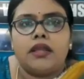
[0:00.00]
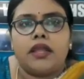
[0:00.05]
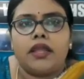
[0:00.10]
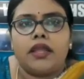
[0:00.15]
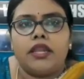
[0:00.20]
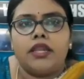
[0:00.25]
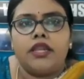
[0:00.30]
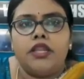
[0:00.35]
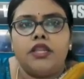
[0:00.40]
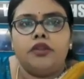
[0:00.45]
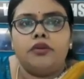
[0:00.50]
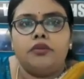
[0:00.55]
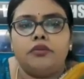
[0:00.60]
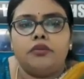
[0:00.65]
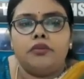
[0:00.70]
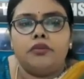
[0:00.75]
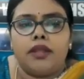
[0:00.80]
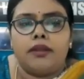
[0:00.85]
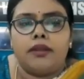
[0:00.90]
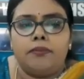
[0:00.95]
and
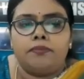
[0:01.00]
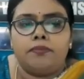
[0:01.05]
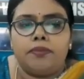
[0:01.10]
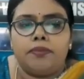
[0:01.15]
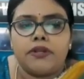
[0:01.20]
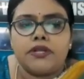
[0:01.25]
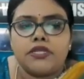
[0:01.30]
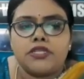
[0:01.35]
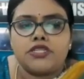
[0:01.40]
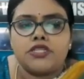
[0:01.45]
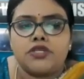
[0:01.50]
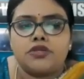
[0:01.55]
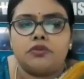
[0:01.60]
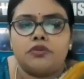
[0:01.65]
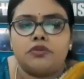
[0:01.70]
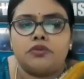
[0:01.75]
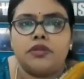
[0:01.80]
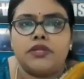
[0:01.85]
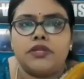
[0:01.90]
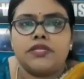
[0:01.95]
plus
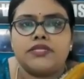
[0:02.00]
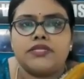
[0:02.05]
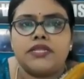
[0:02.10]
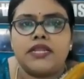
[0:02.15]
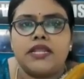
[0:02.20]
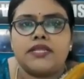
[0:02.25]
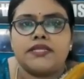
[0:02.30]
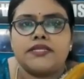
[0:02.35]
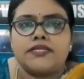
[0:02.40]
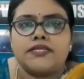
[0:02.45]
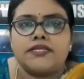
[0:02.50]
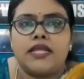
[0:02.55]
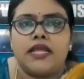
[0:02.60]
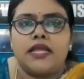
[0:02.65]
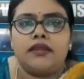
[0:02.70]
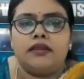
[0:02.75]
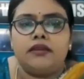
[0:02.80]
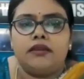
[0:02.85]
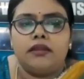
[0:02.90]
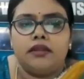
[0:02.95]
2 is less
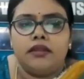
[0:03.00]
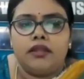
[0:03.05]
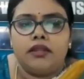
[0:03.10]
than